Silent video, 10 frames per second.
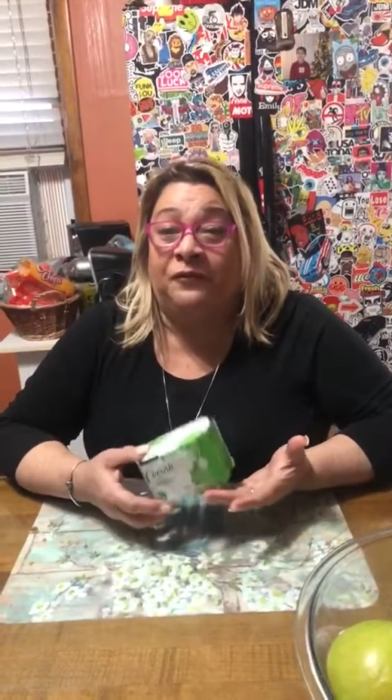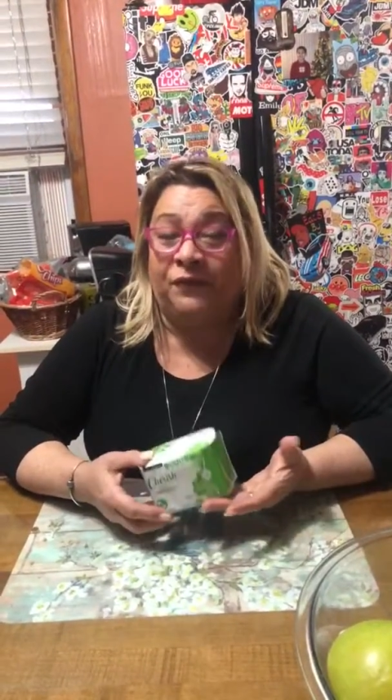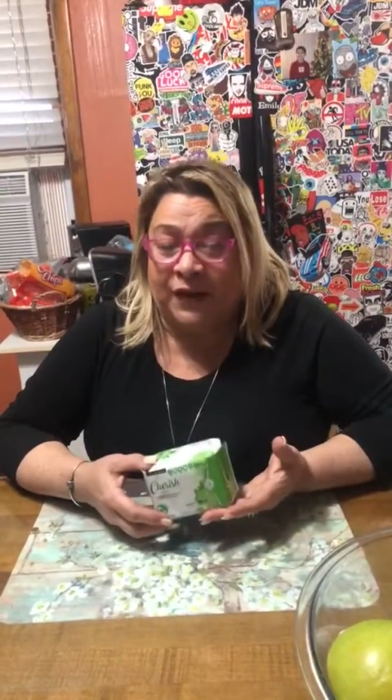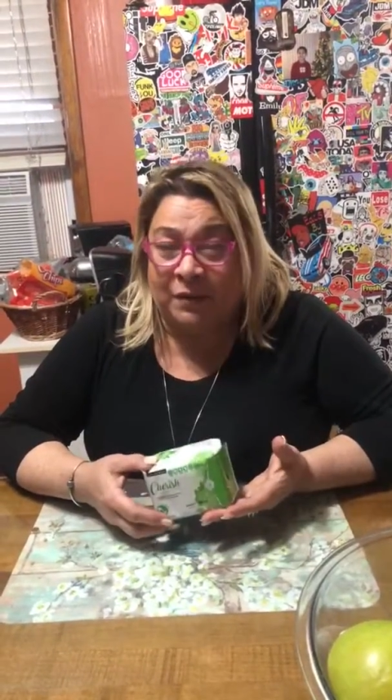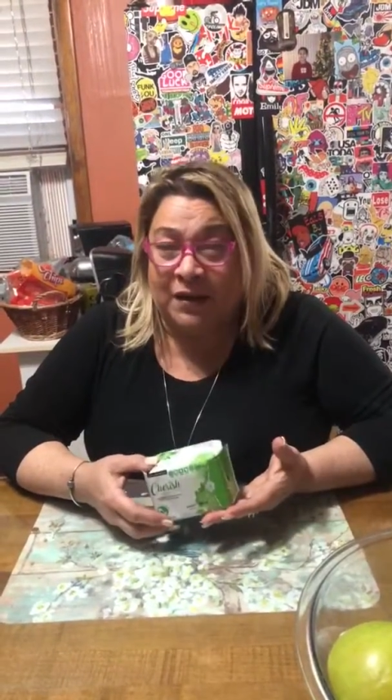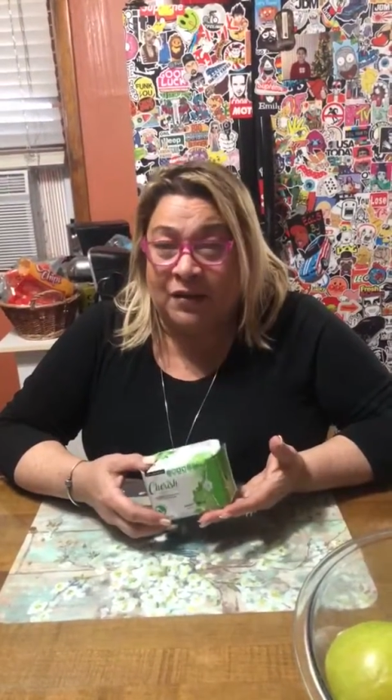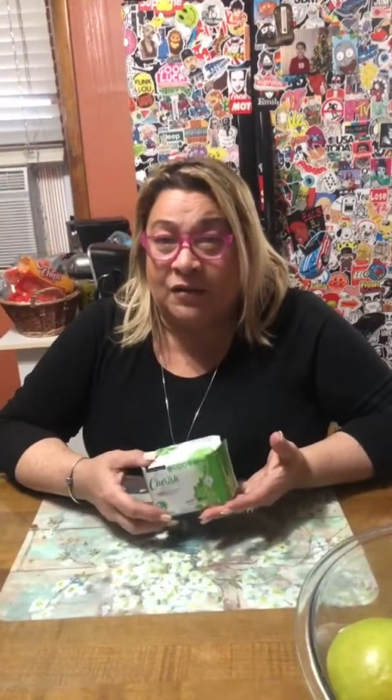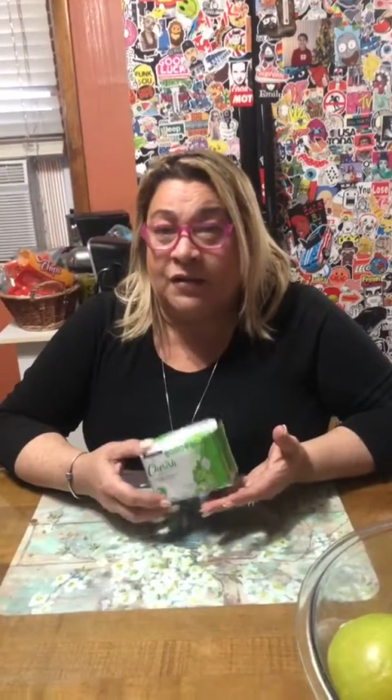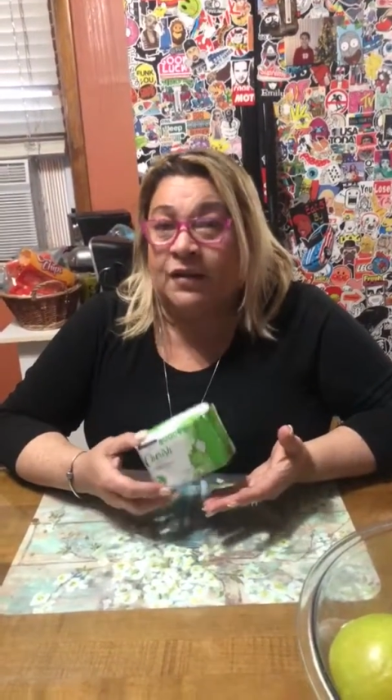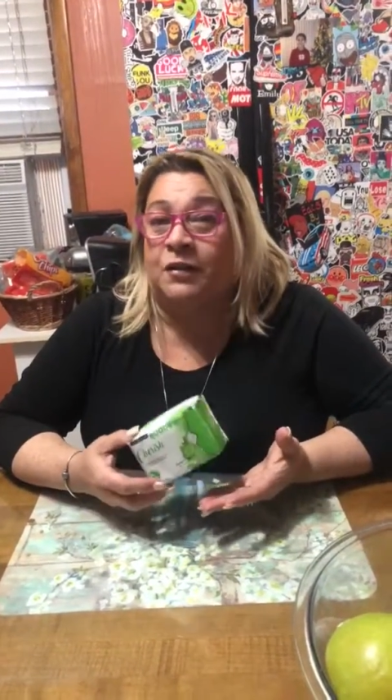
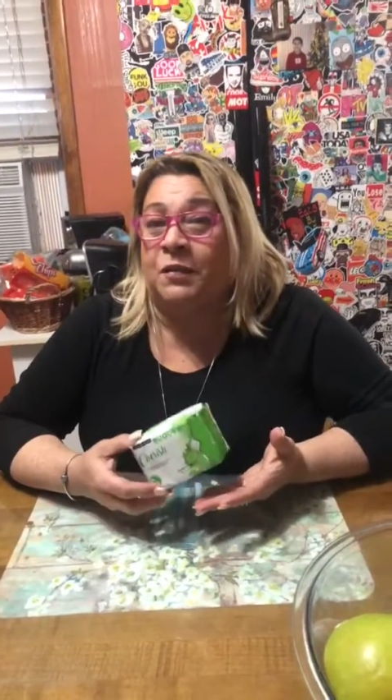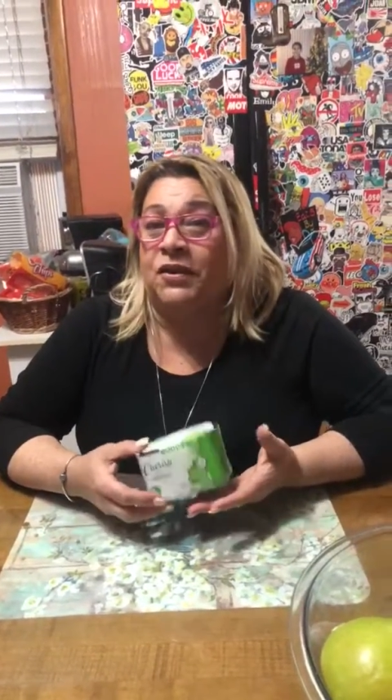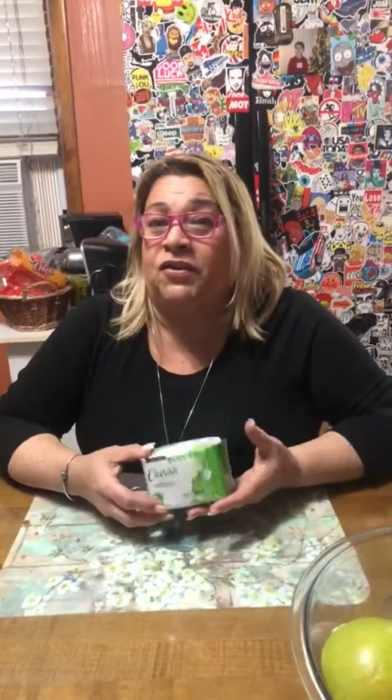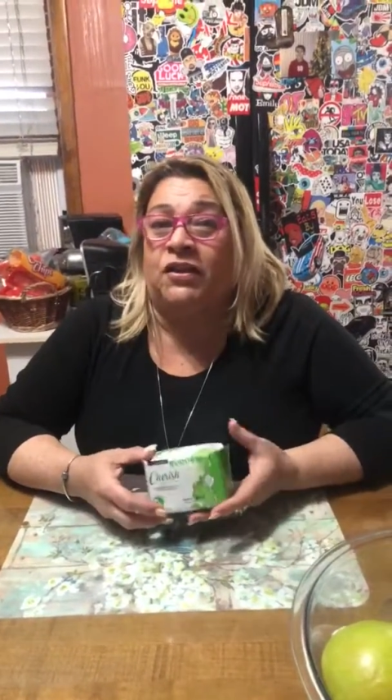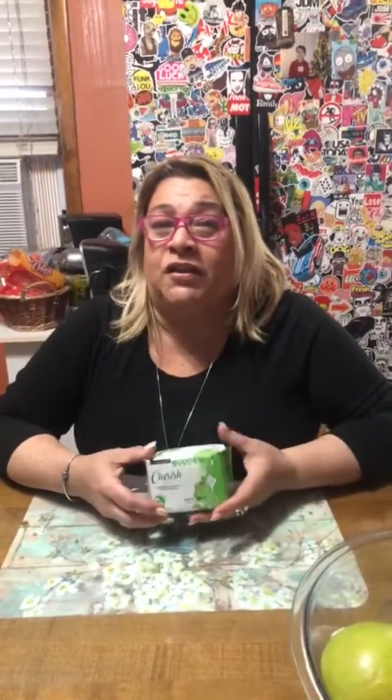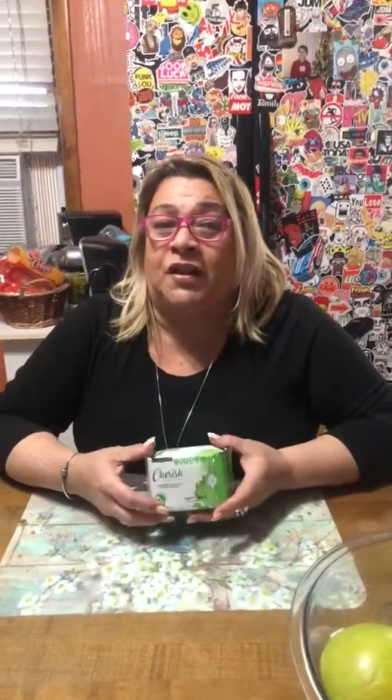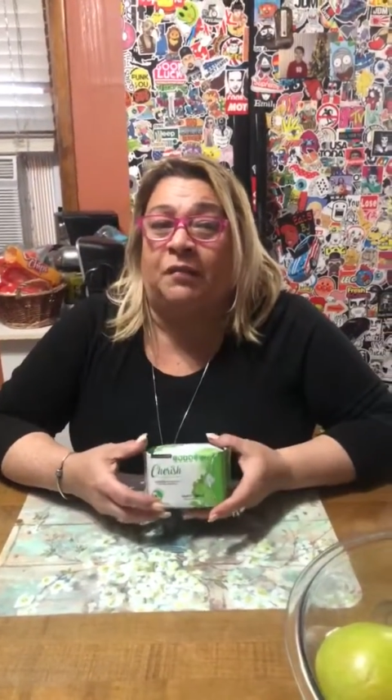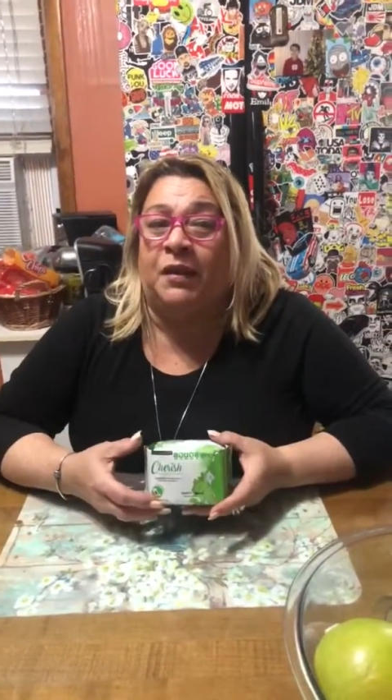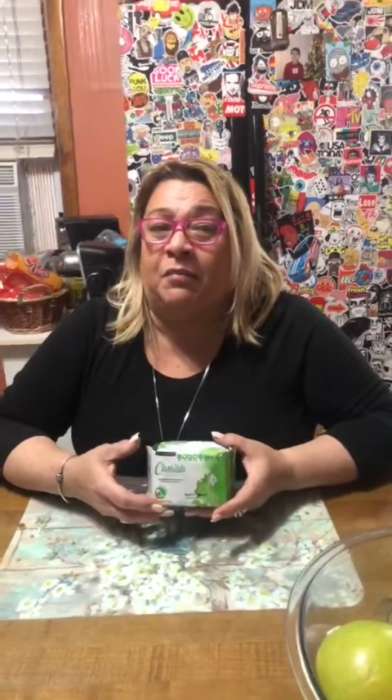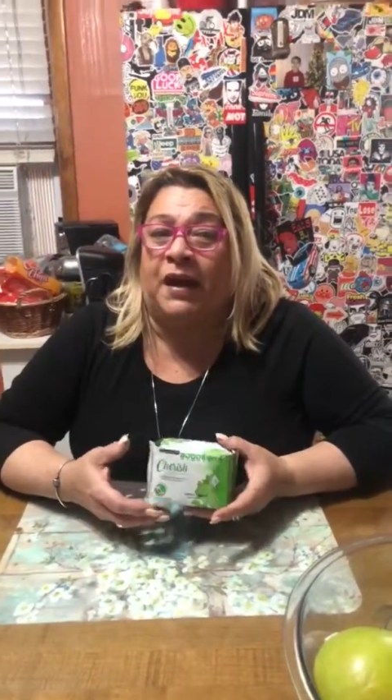females, especially
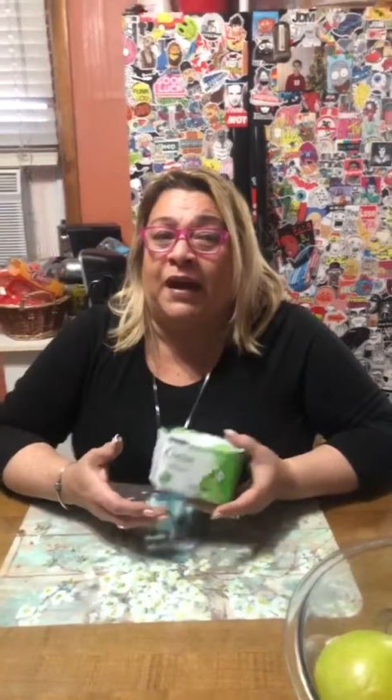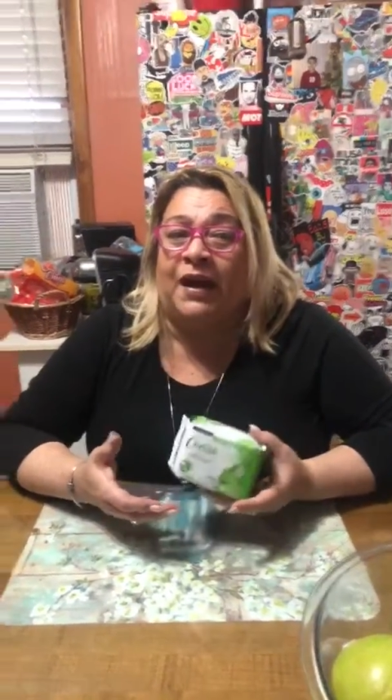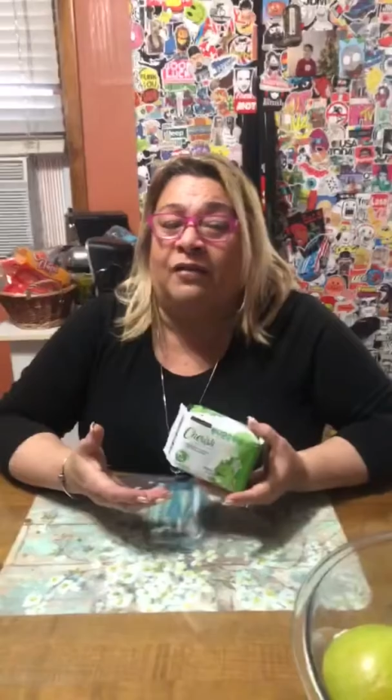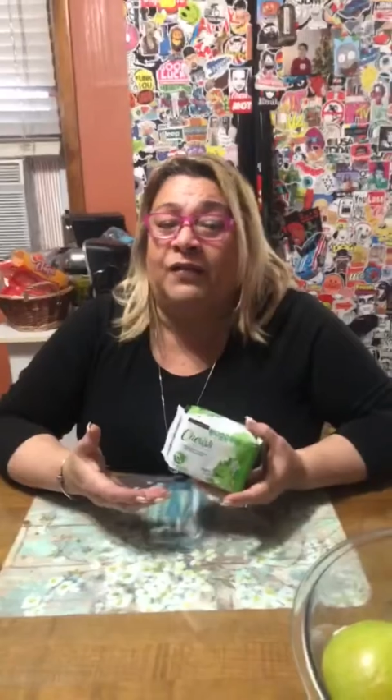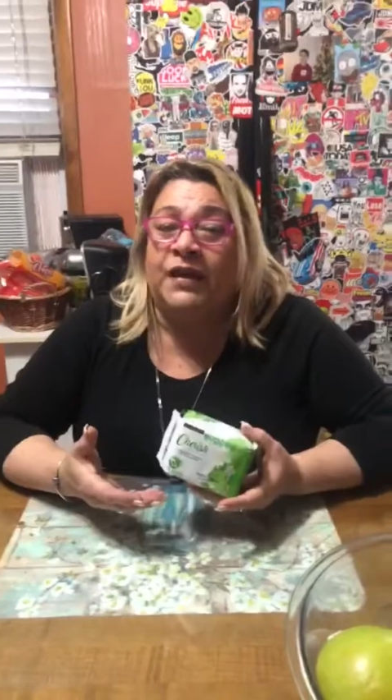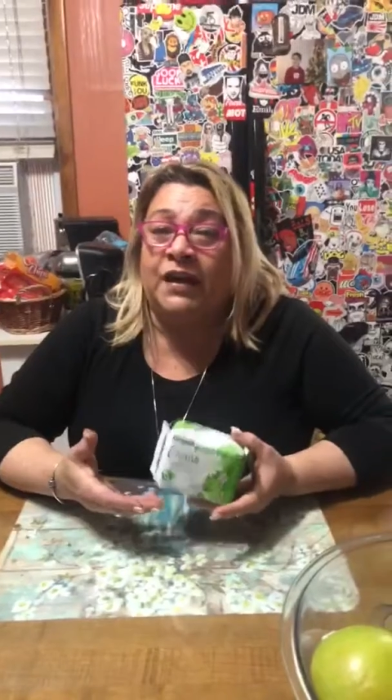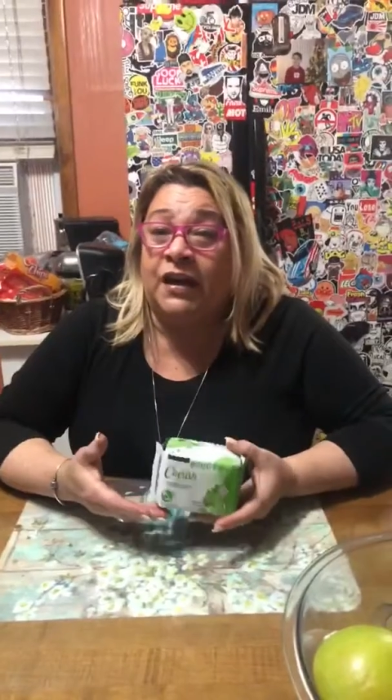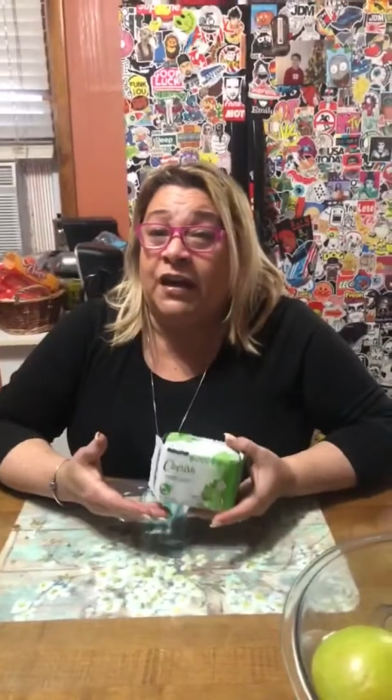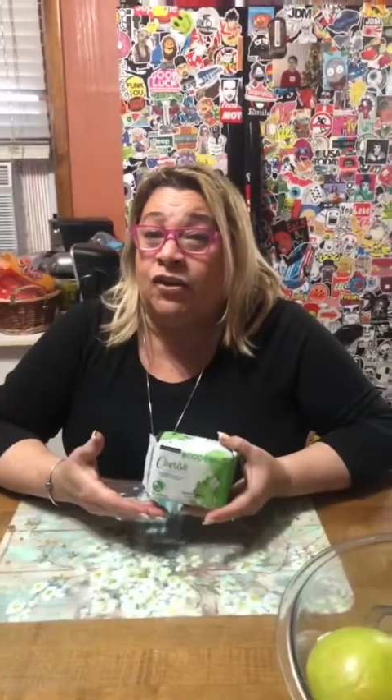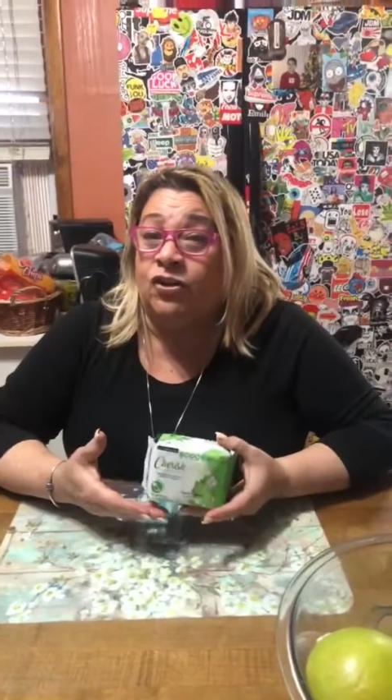some that might have
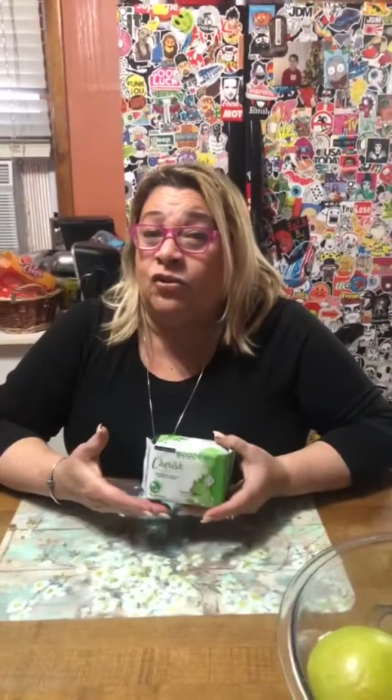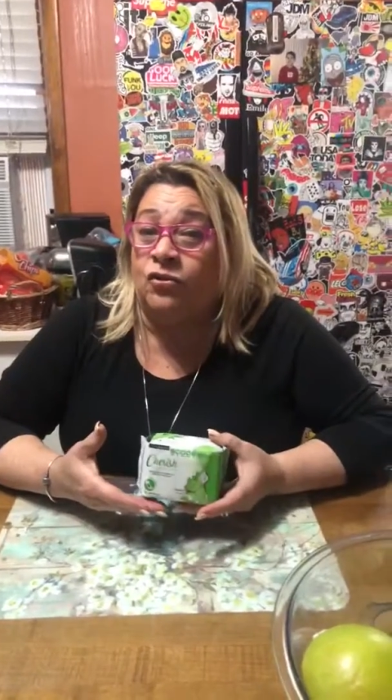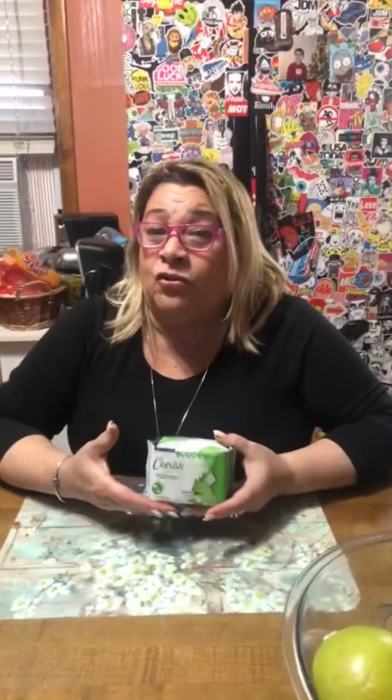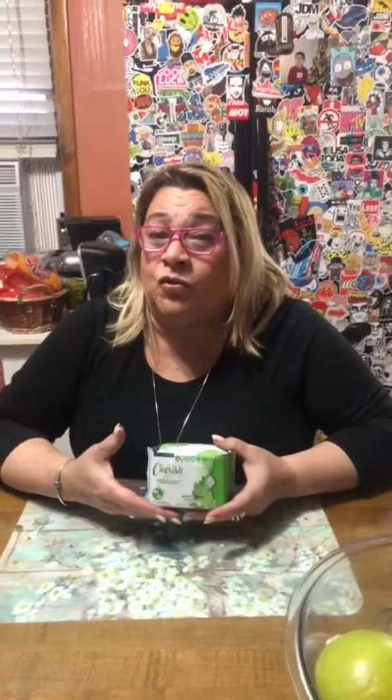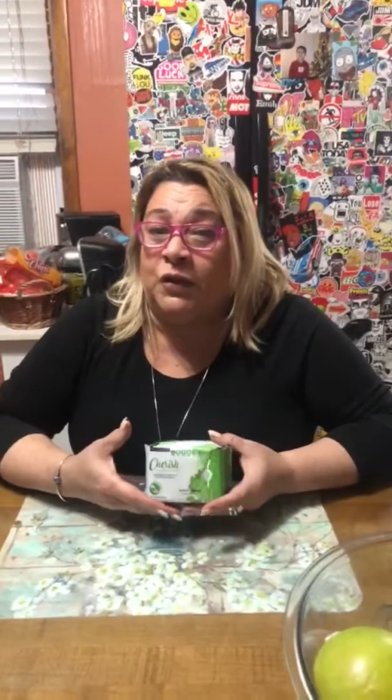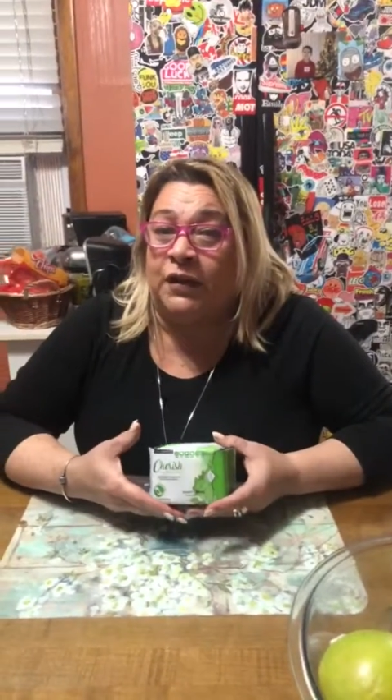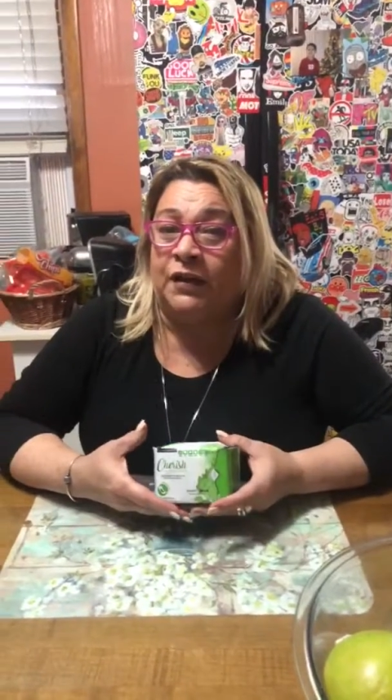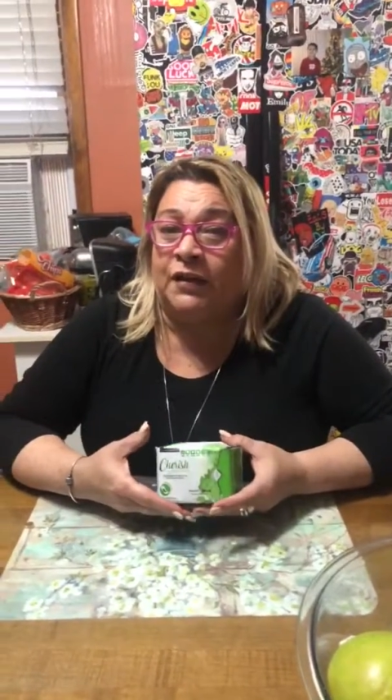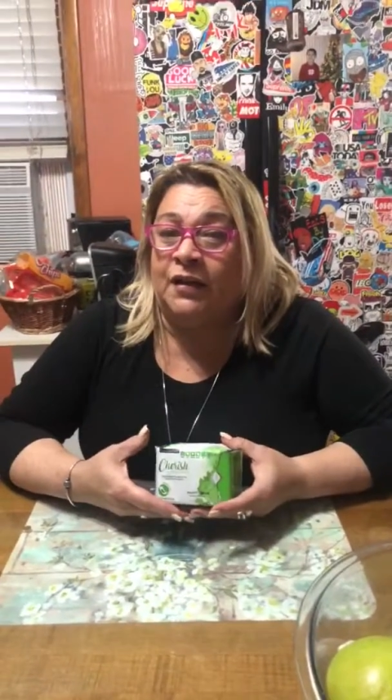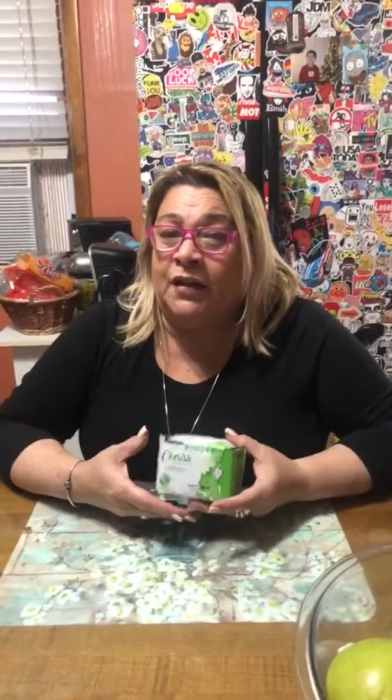issues
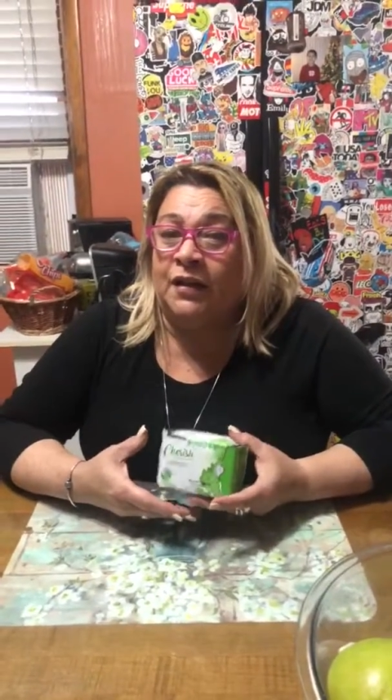with,